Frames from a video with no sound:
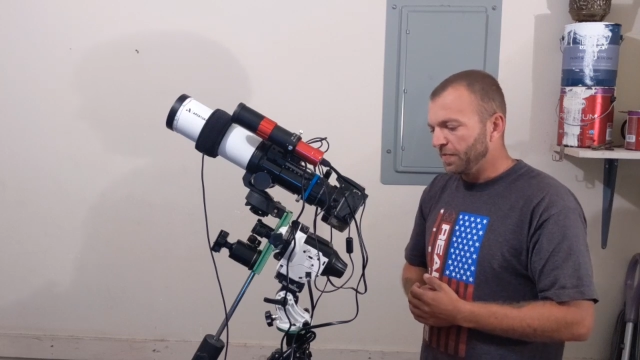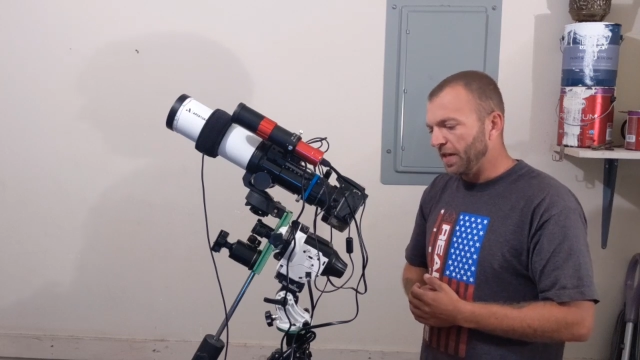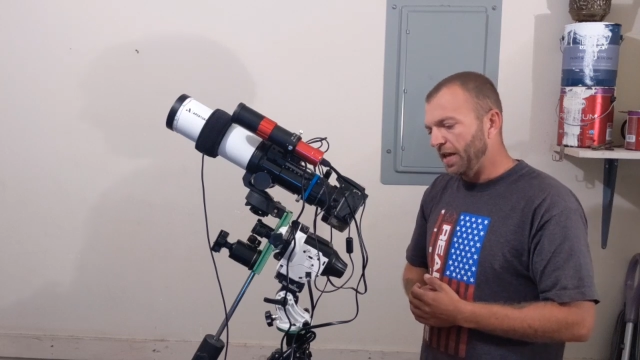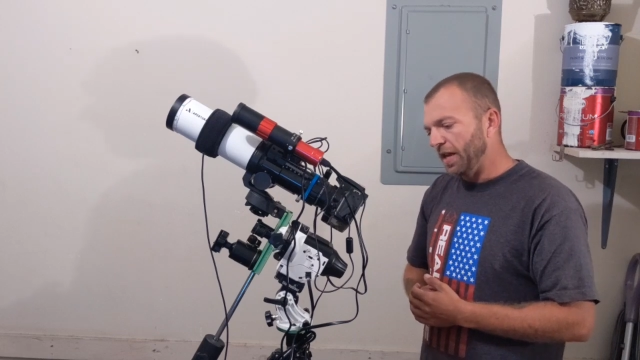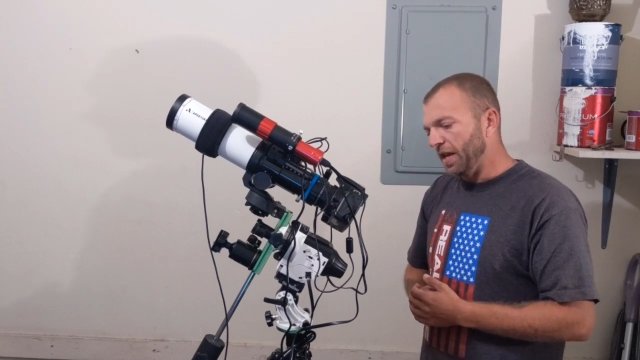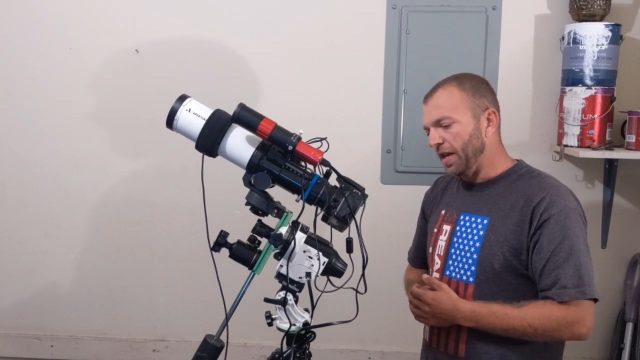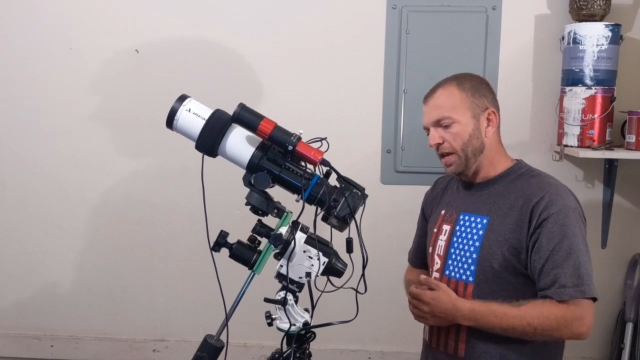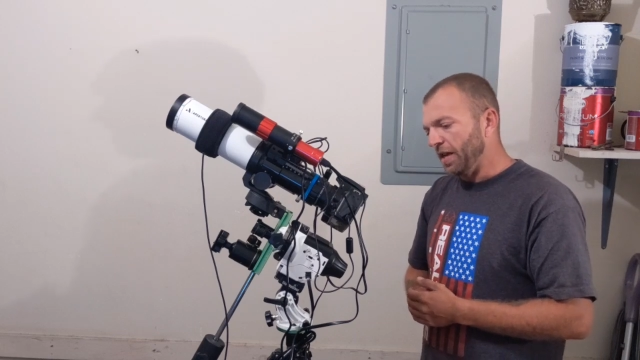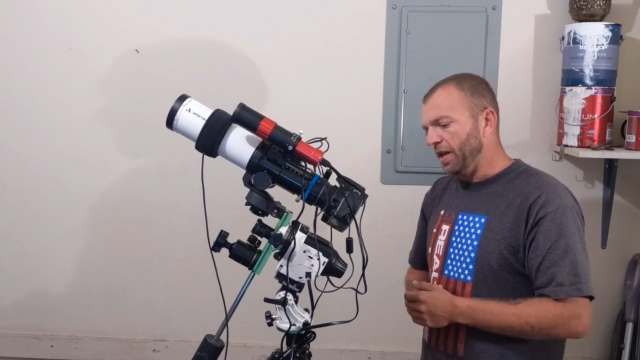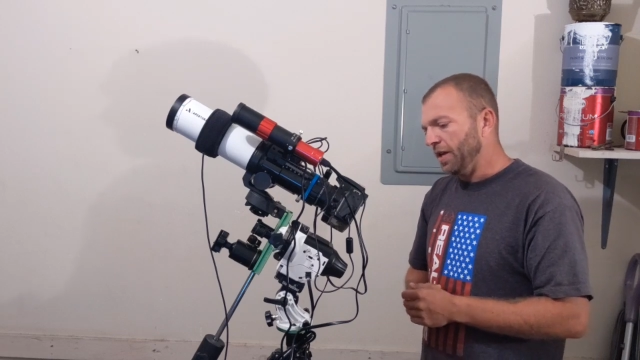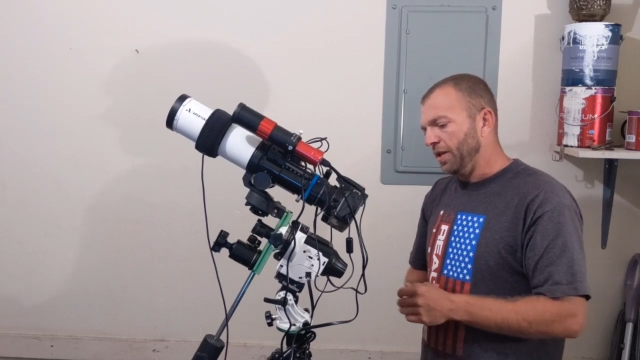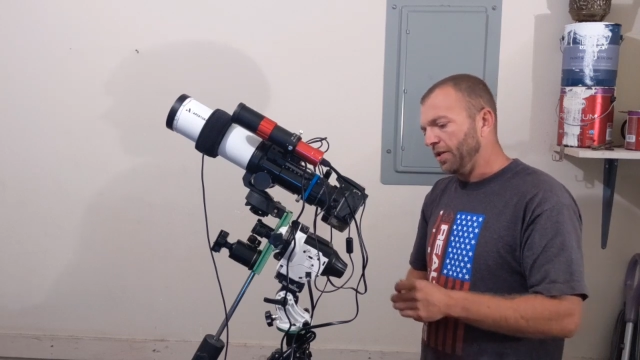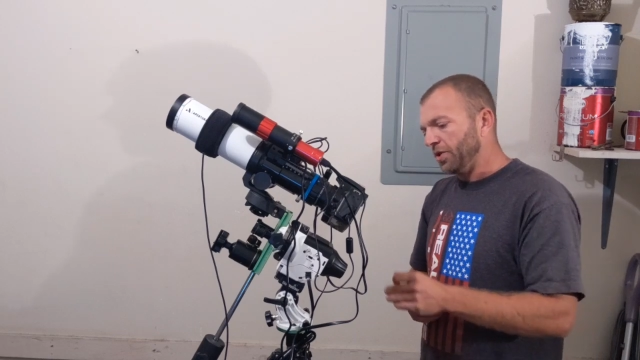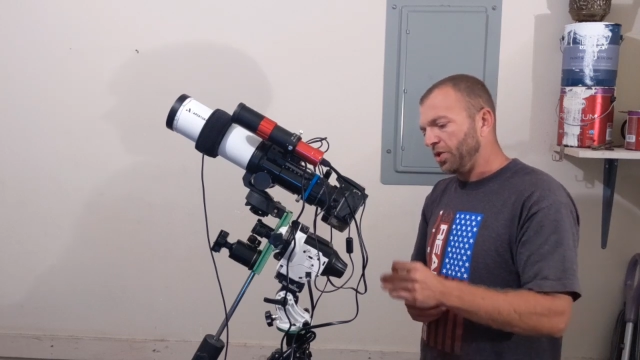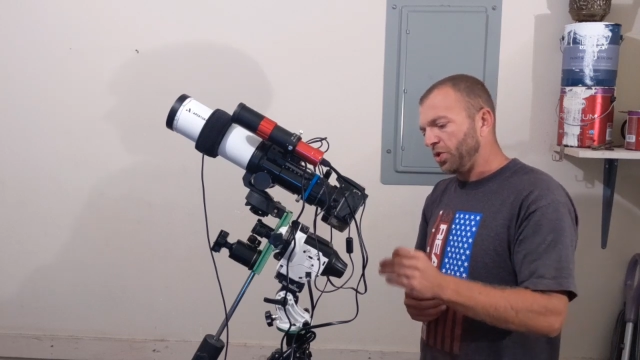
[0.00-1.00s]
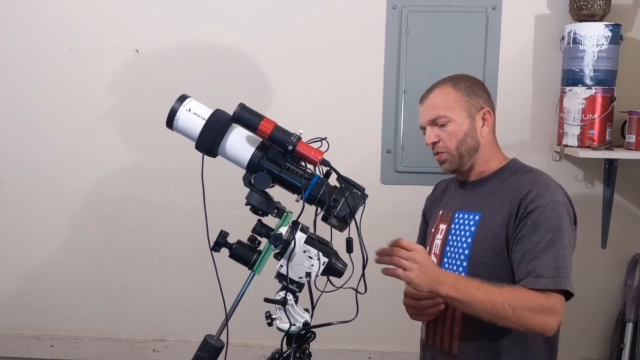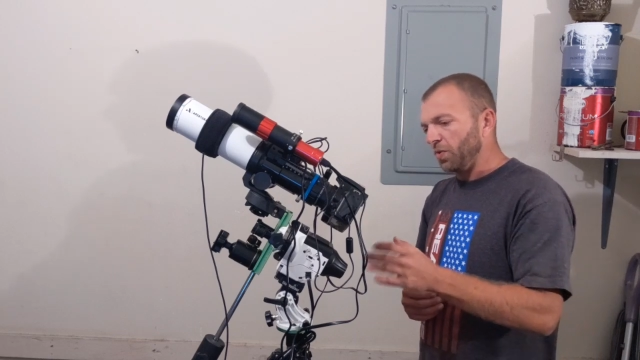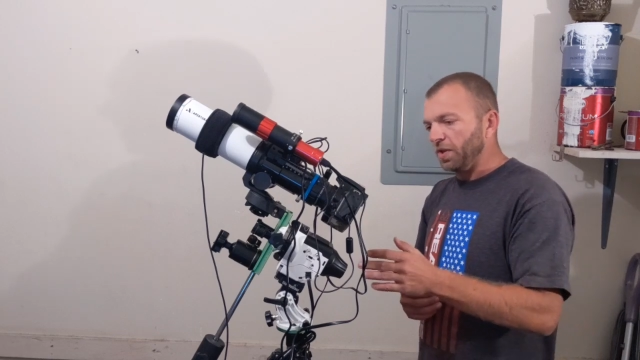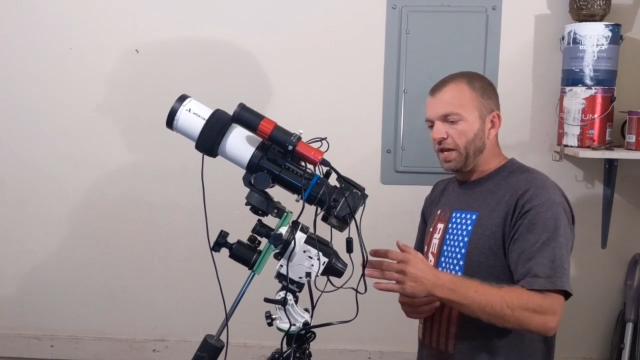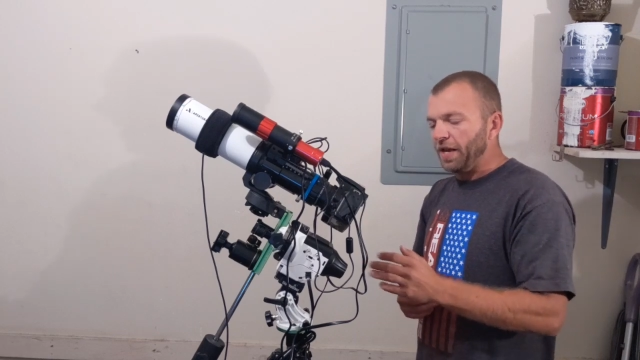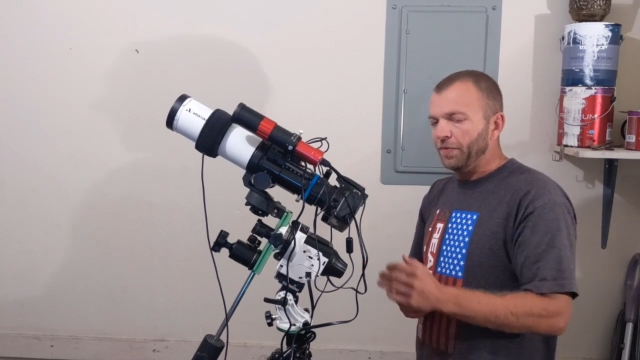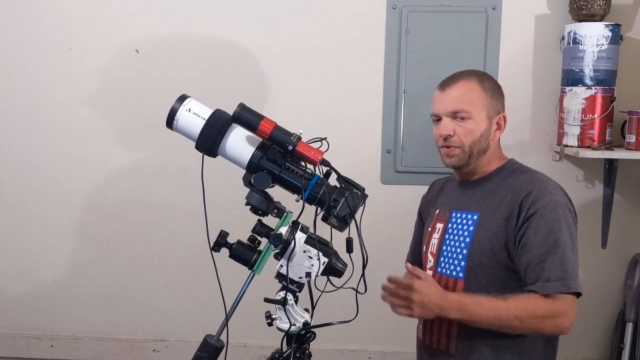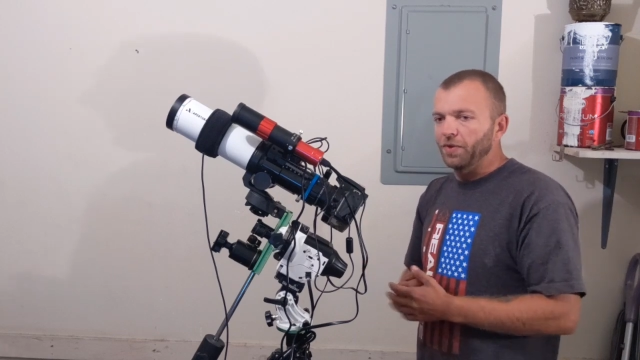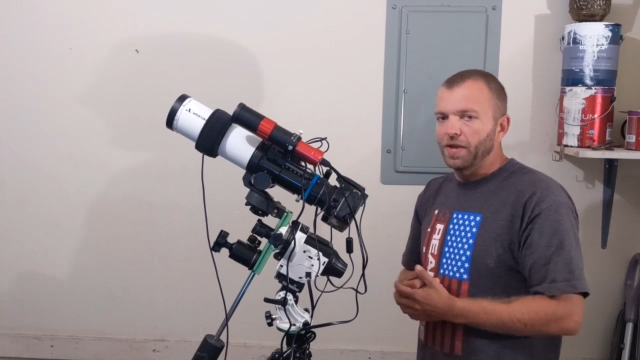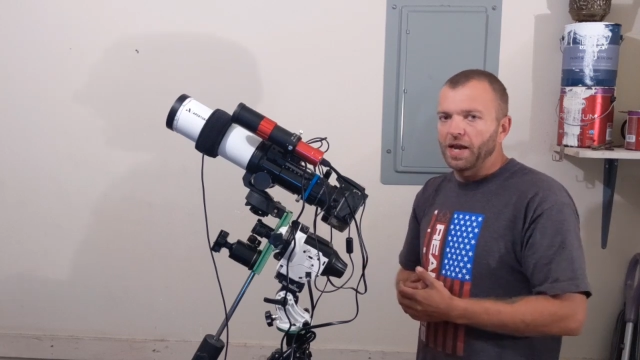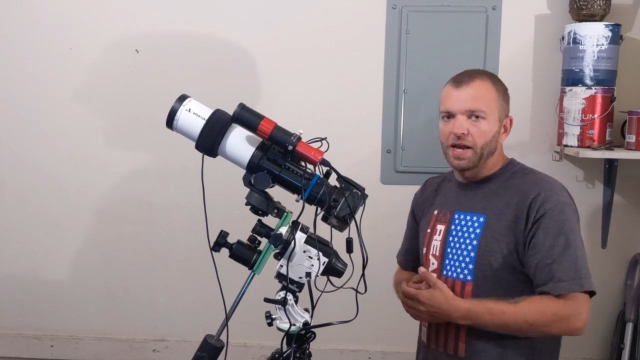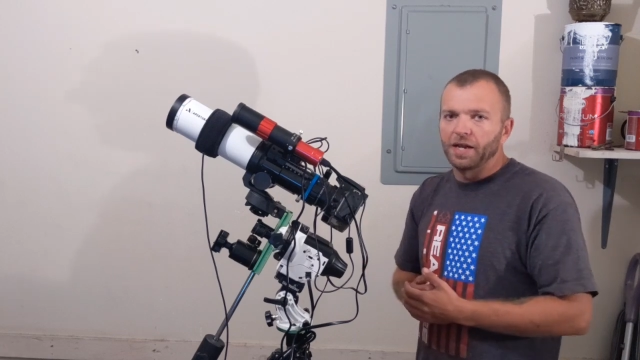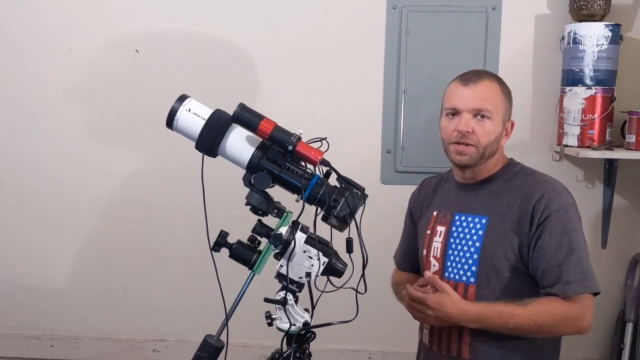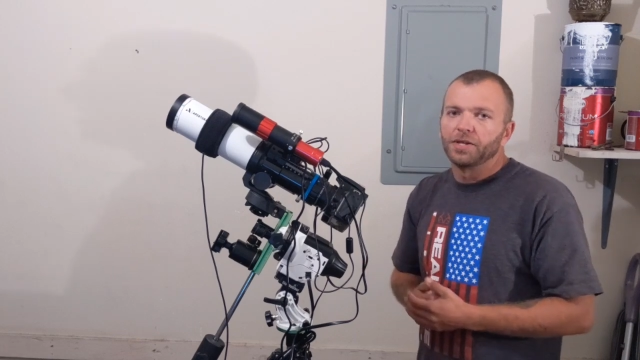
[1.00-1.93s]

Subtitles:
and shortly after that I